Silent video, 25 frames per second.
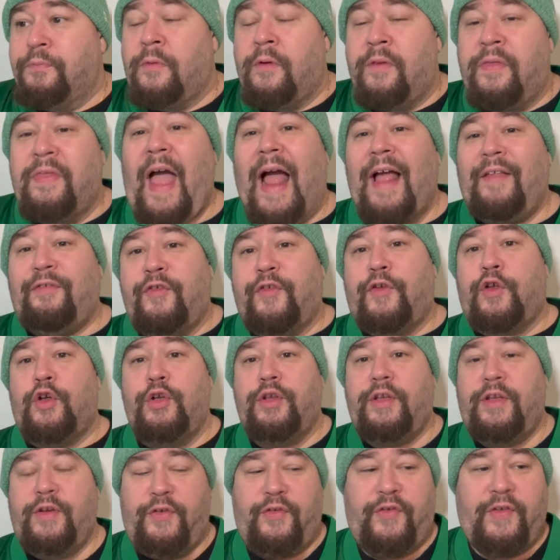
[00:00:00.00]
that's
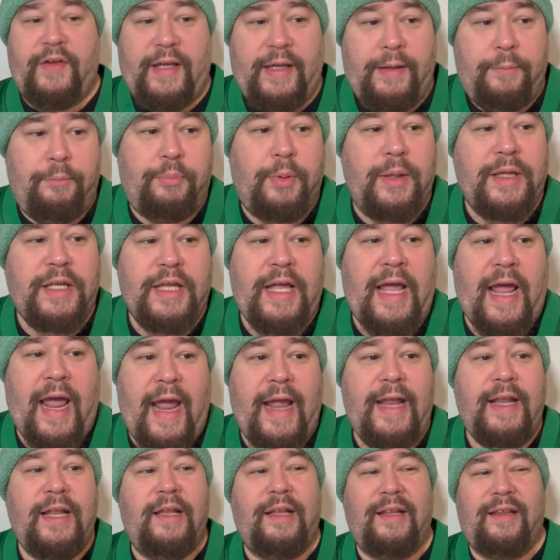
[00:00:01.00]
good to see, but you
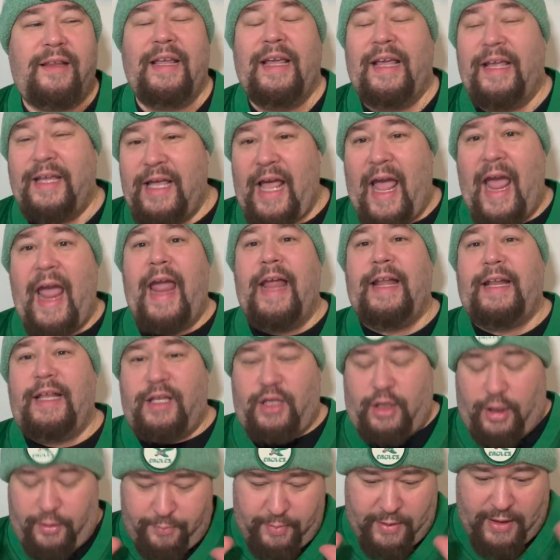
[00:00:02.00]
hate
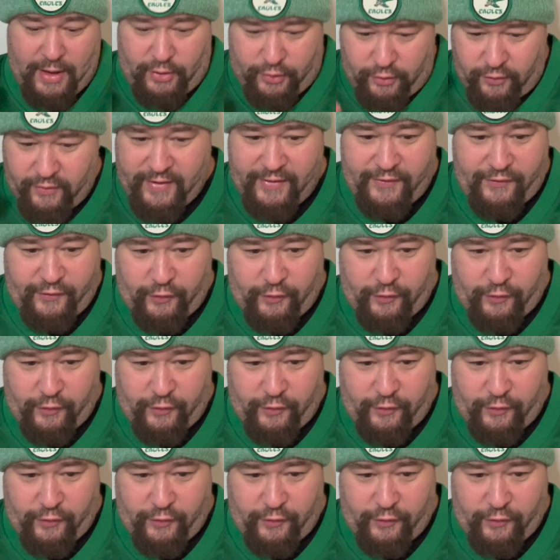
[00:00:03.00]
it to be under these